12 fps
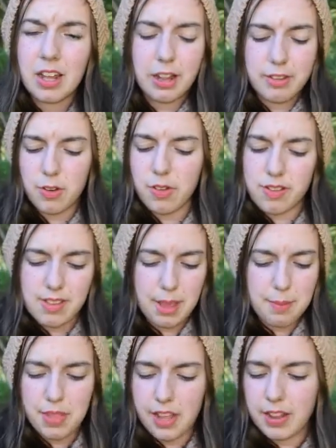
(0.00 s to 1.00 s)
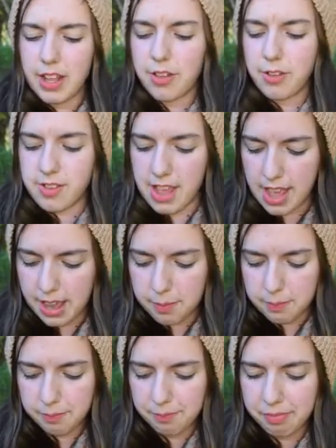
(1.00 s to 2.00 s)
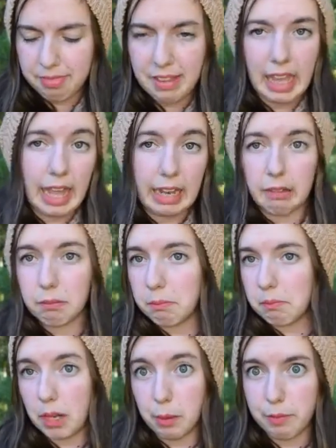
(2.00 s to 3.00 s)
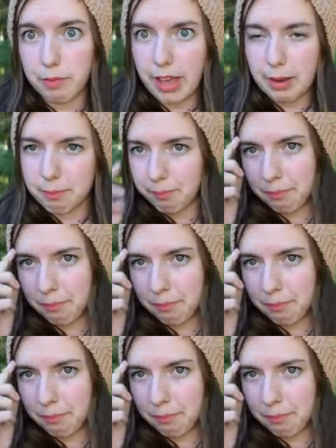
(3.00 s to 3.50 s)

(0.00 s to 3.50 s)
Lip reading: Just do the same thing on the other side, and it'll be fine.